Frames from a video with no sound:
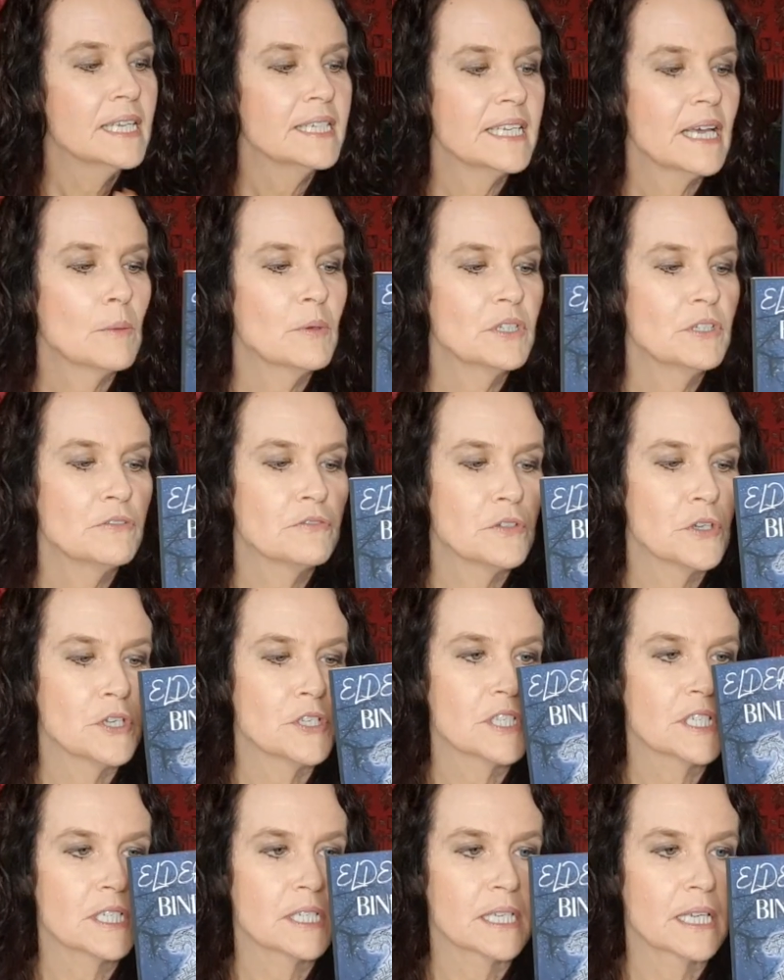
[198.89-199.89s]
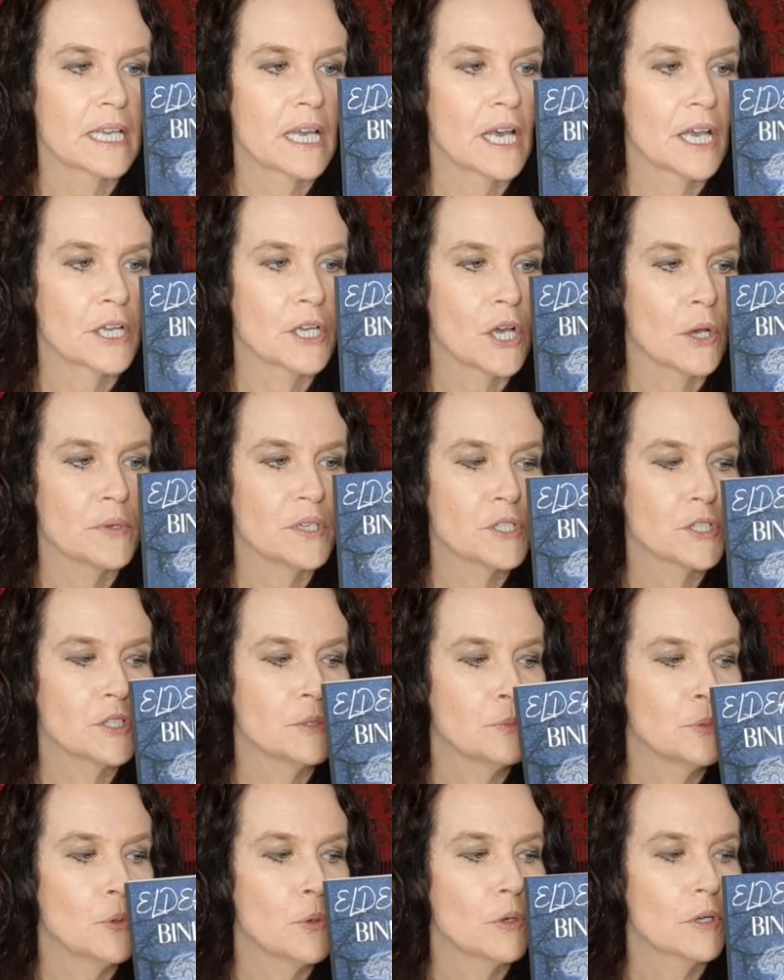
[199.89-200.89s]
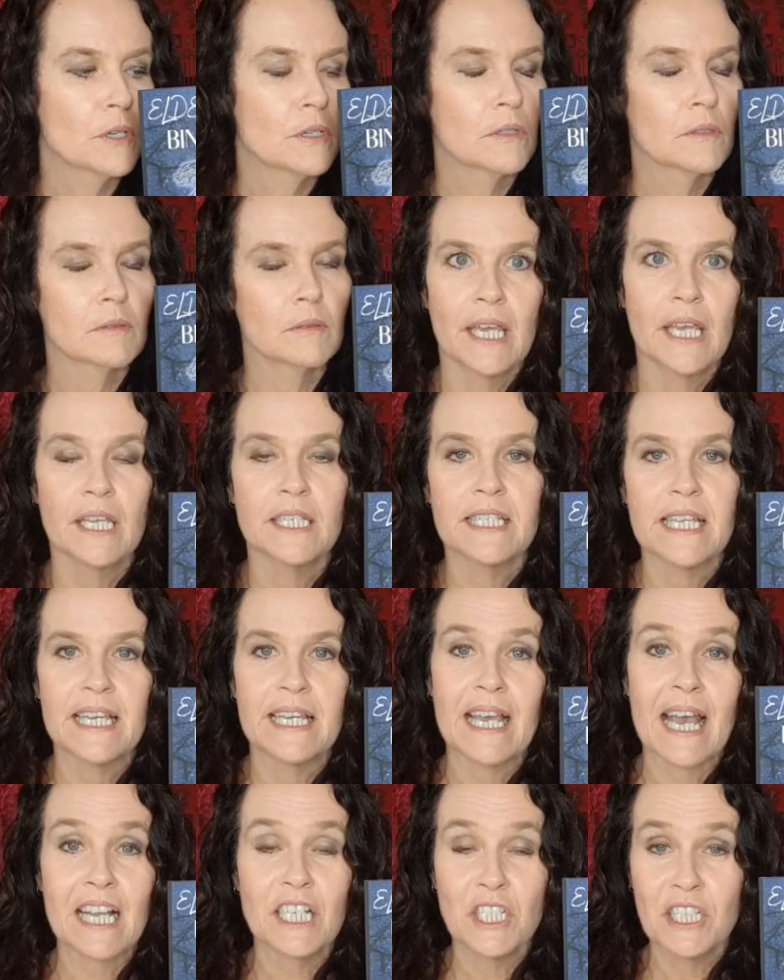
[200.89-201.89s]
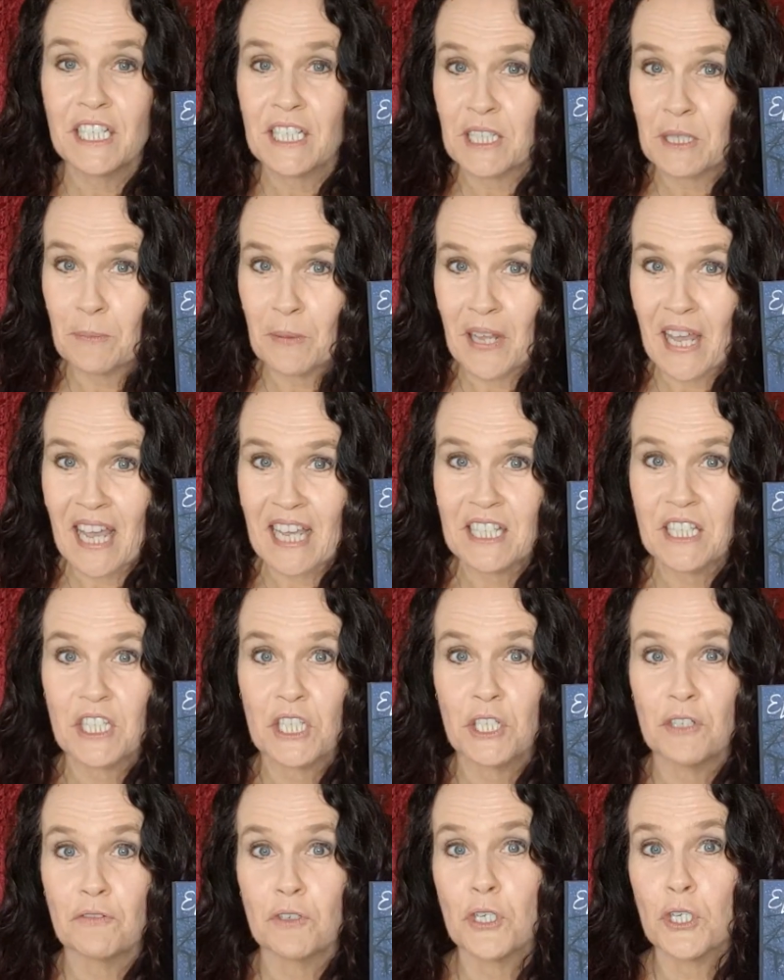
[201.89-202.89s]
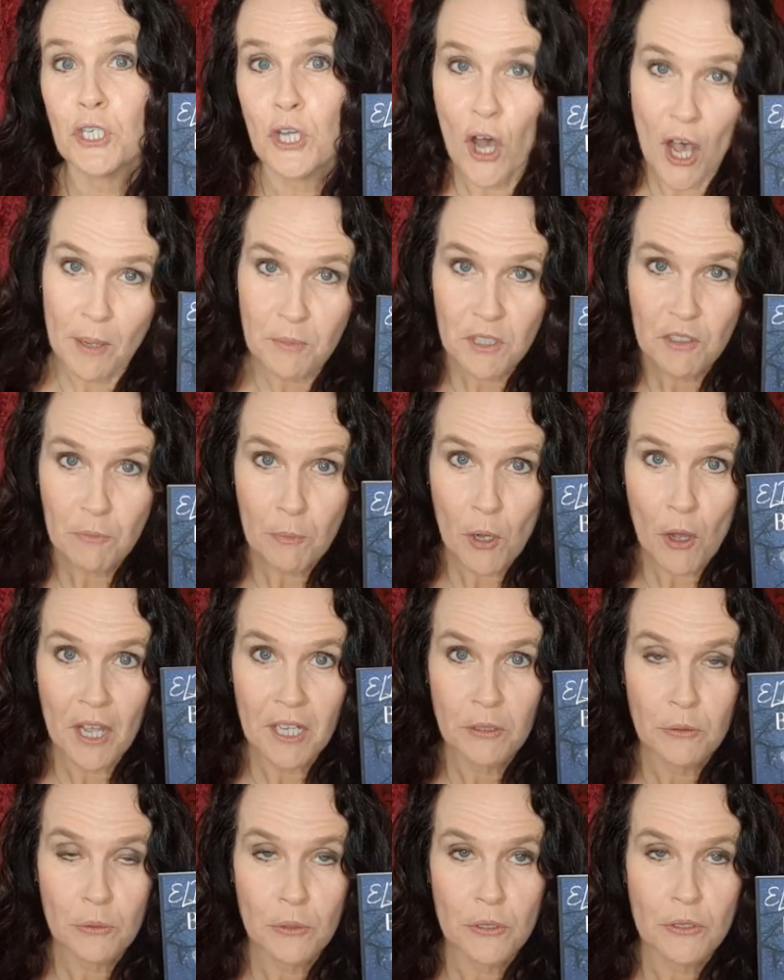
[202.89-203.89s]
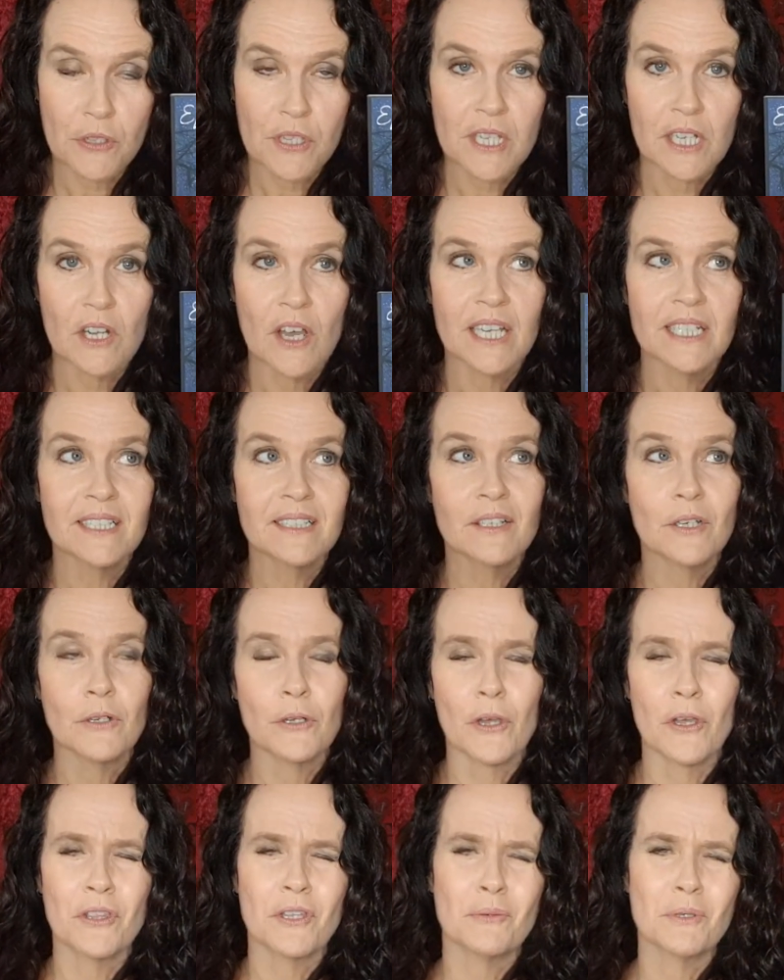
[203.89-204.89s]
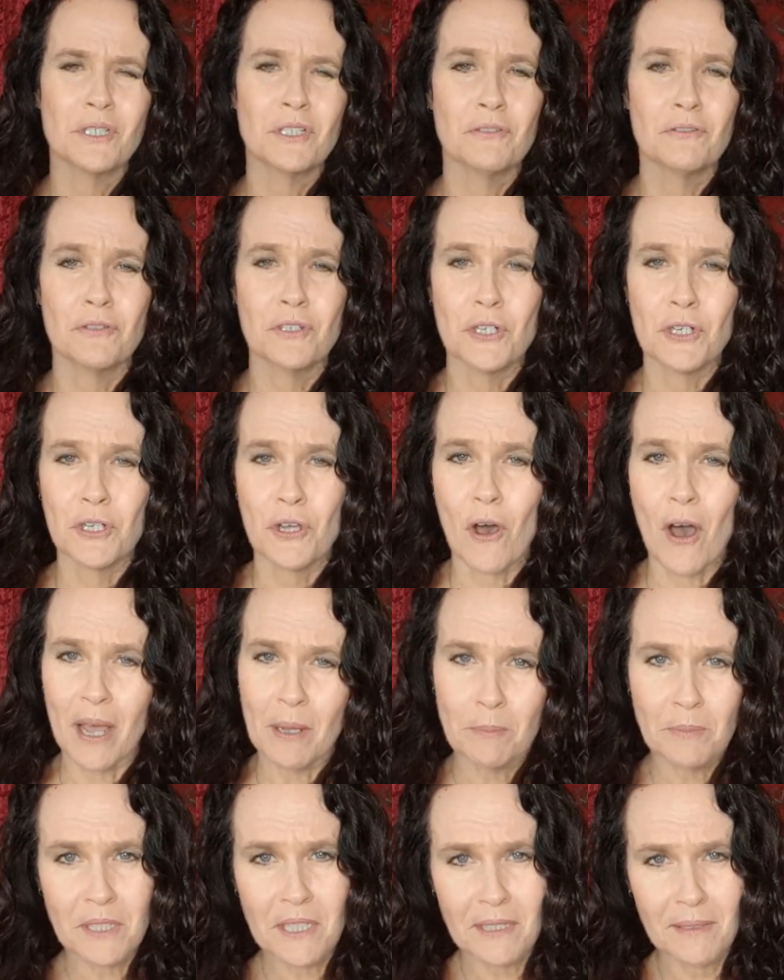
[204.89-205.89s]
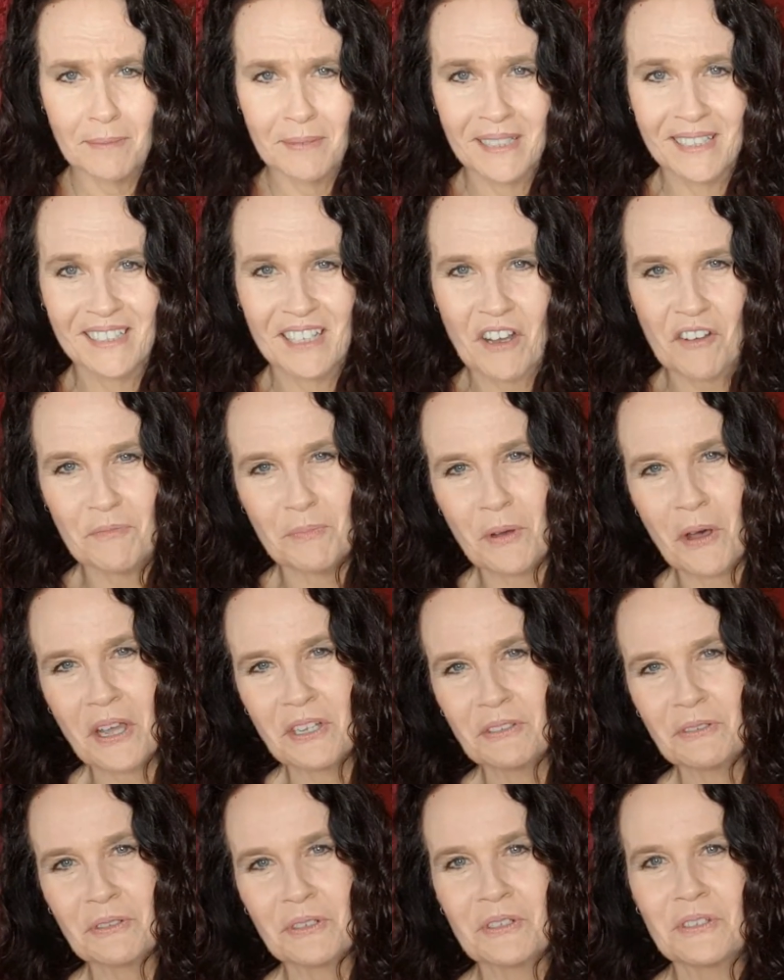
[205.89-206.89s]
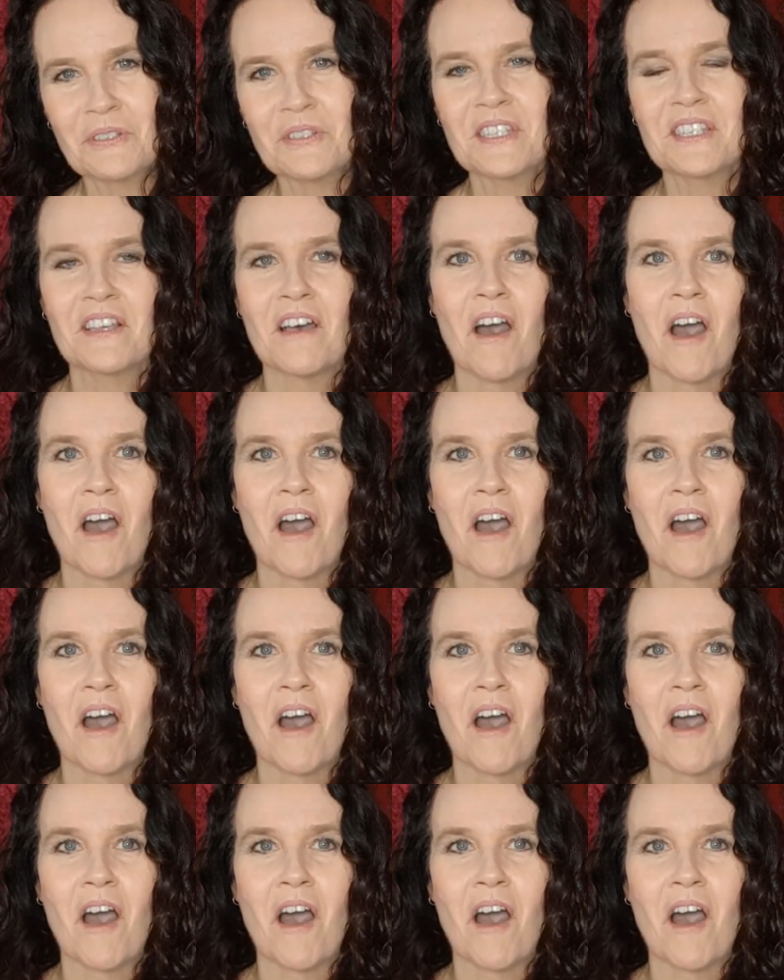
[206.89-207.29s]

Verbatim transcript: Now when you first go into the book, he actually explains the different types of bind runes, and I didn't know there were different types of bind runes.